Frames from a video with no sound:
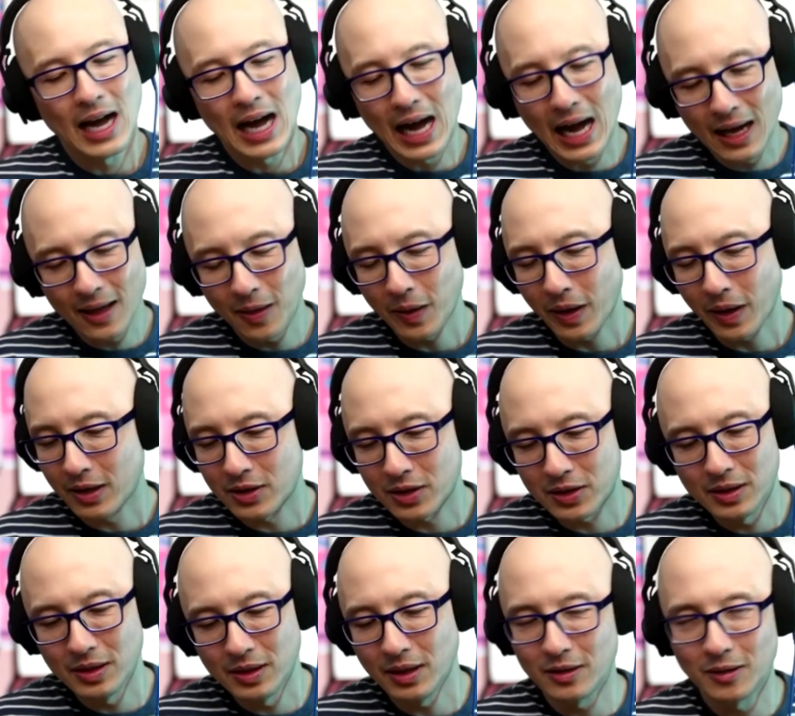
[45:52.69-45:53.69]
I think I
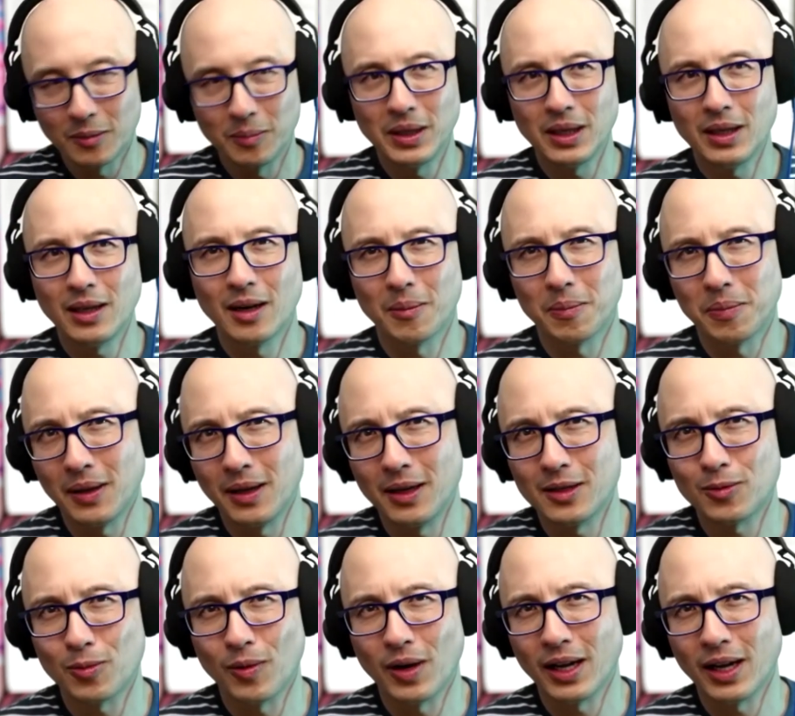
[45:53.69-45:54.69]
just need to be in a
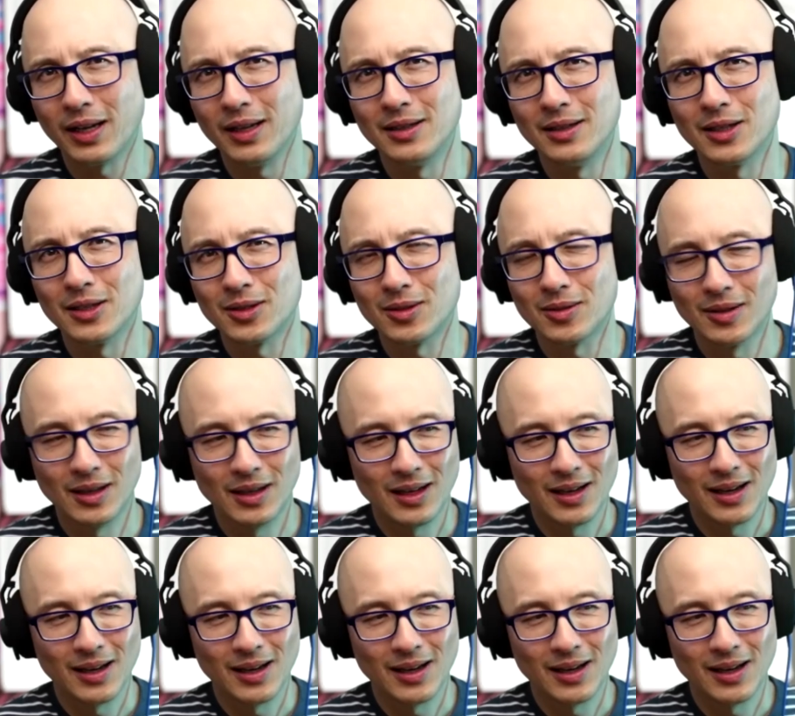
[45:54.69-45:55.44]
place where I could just